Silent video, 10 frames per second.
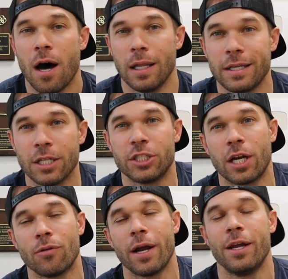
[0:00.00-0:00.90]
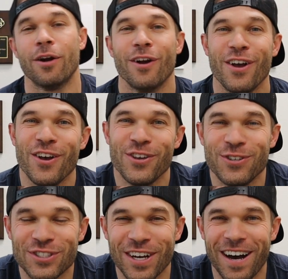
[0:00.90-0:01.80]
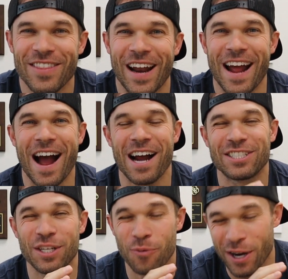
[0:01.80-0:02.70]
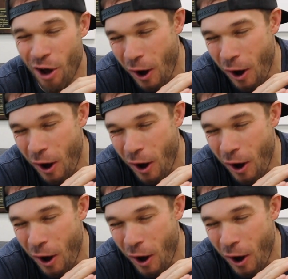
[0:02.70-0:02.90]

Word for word: I'll link that channel right here, you saw that I actually went